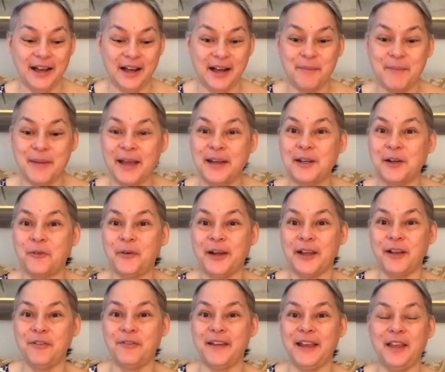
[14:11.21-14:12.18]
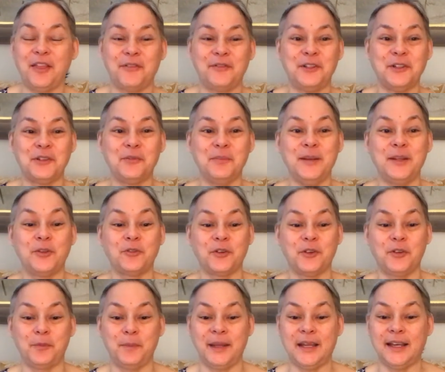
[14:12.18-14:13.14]
Amanda Quick Faithful's
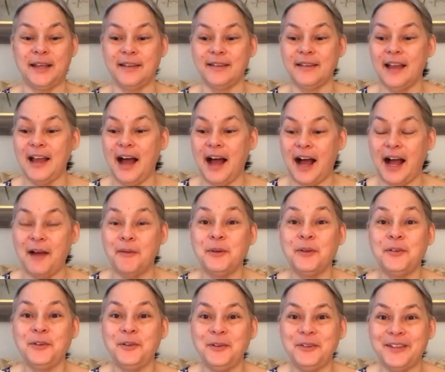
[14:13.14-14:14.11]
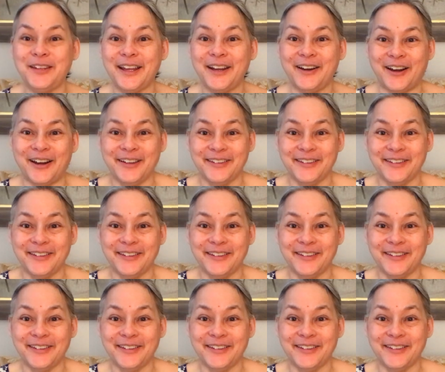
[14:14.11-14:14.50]
mistress, because I was too scared.